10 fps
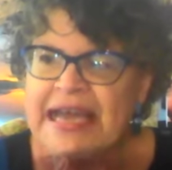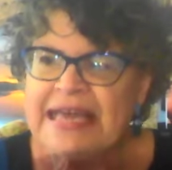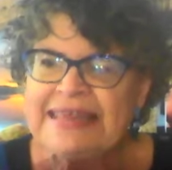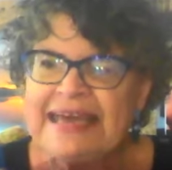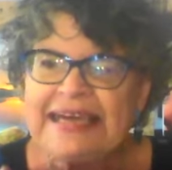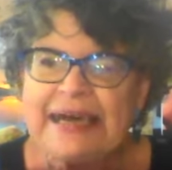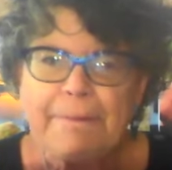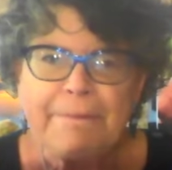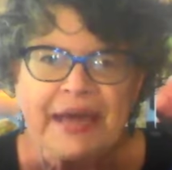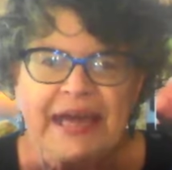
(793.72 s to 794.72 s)
that
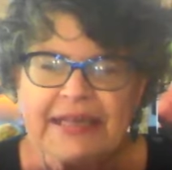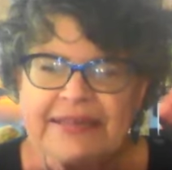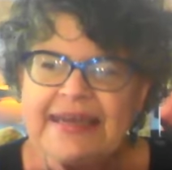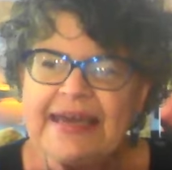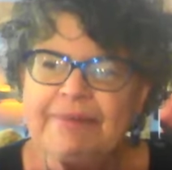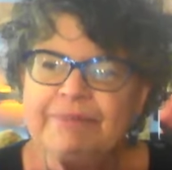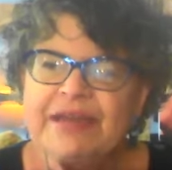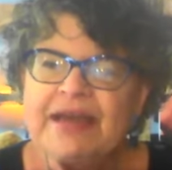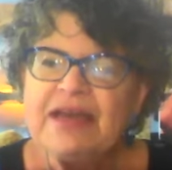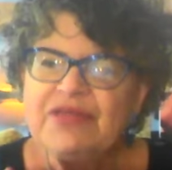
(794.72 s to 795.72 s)
compelled them,
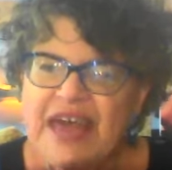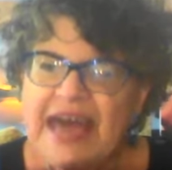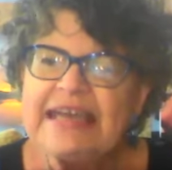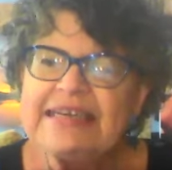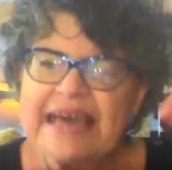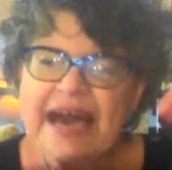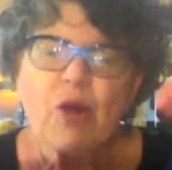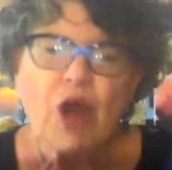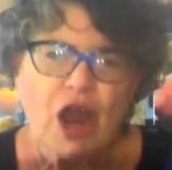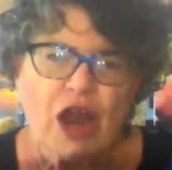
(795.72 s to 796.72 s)
that is how
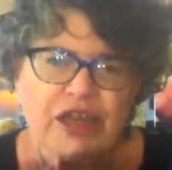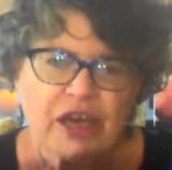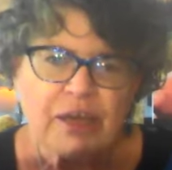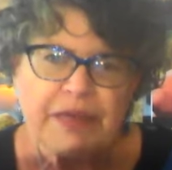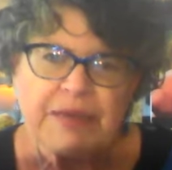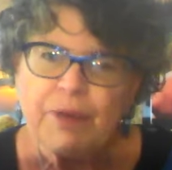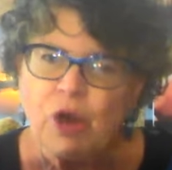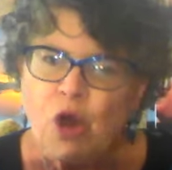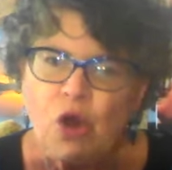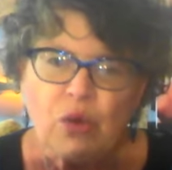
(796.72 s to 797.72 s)
our young
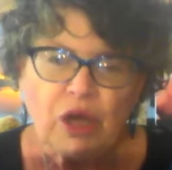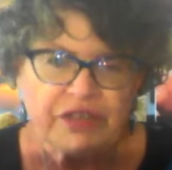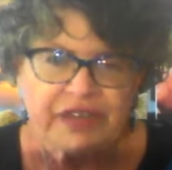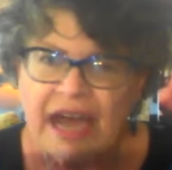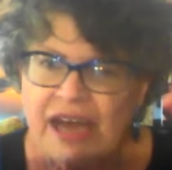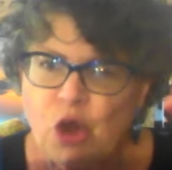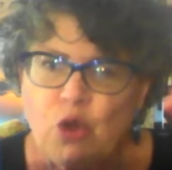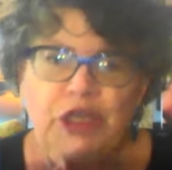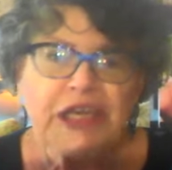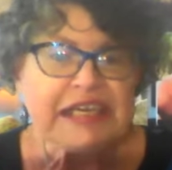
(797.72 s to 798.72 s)
people will not
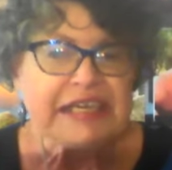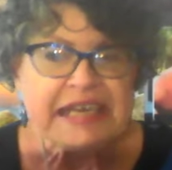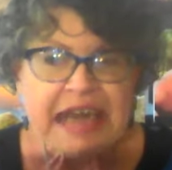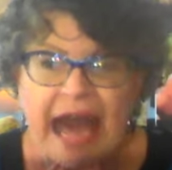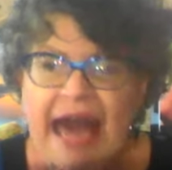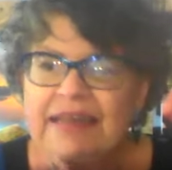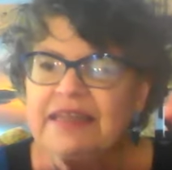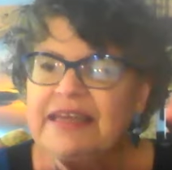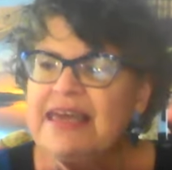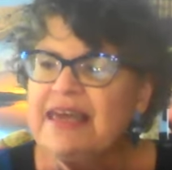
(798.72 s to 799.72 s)
only not
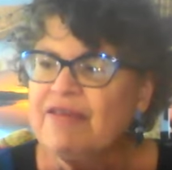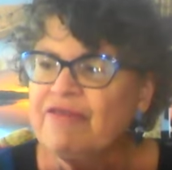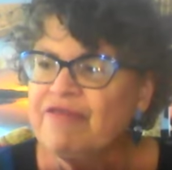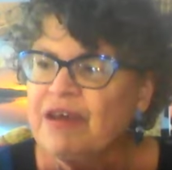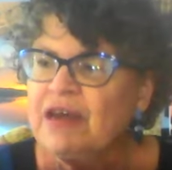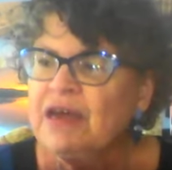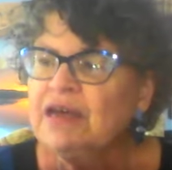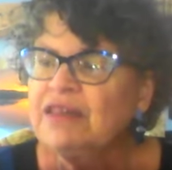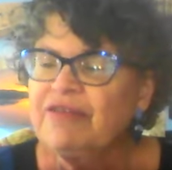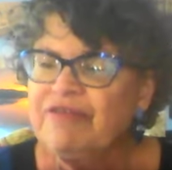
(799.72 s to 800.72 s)
leave
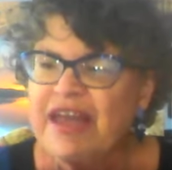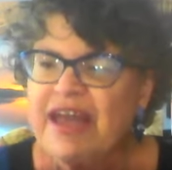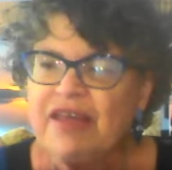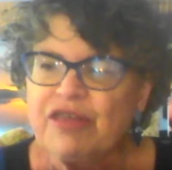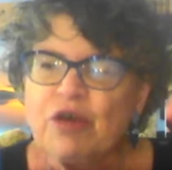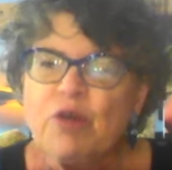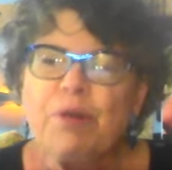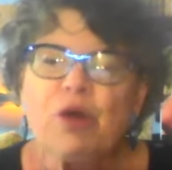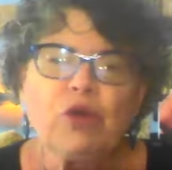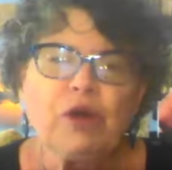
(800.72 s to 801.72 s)
the faith,
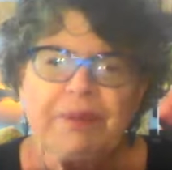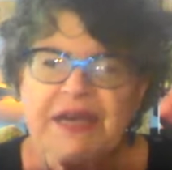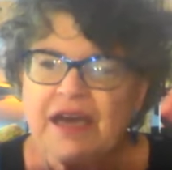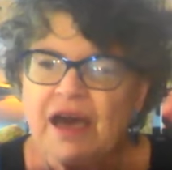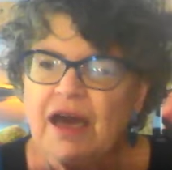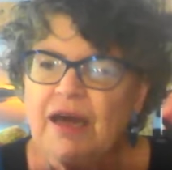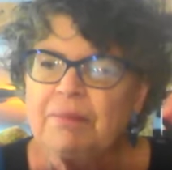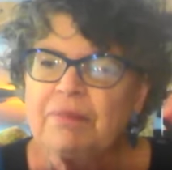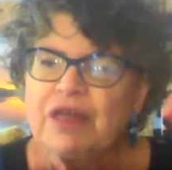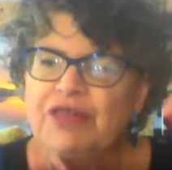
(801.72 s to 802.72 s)
but will
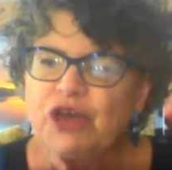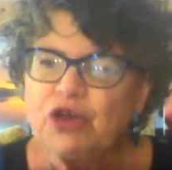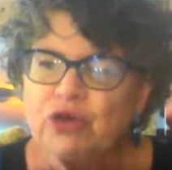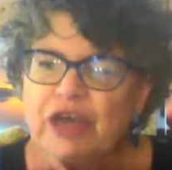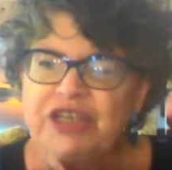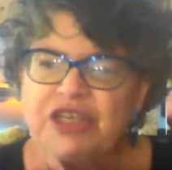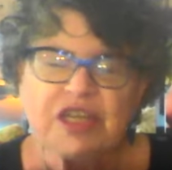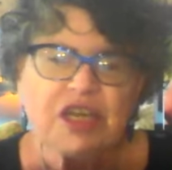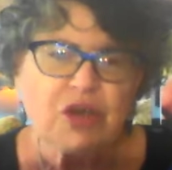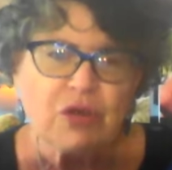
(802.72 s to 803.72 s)
become the courageous
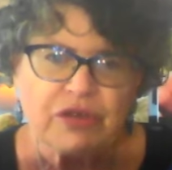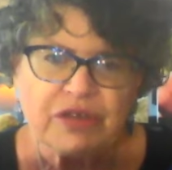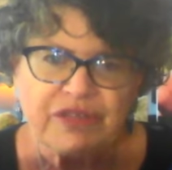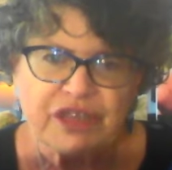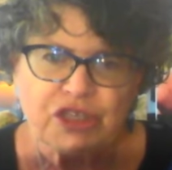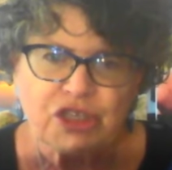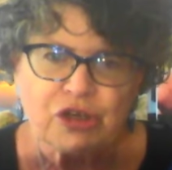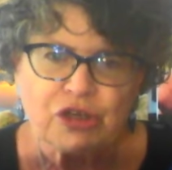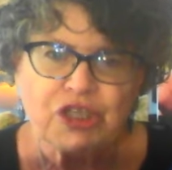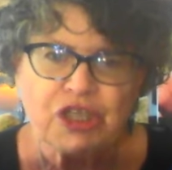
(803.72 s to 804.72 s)
heroes of the
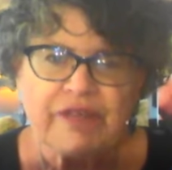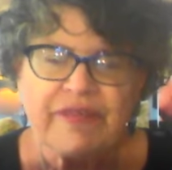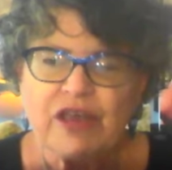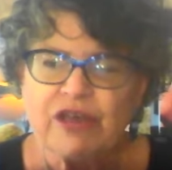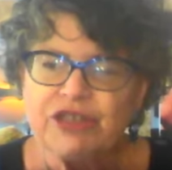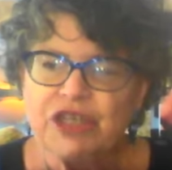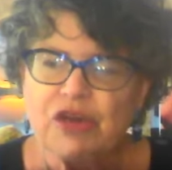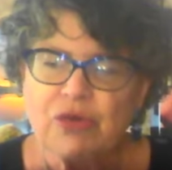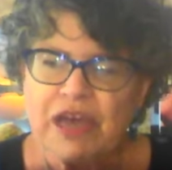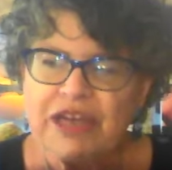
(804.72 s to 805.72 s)
church in their
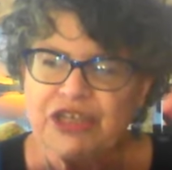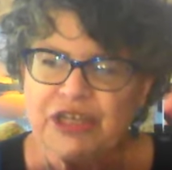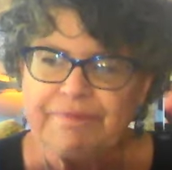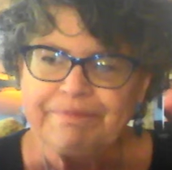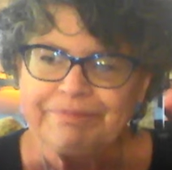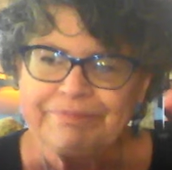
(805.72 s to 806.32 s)
generation.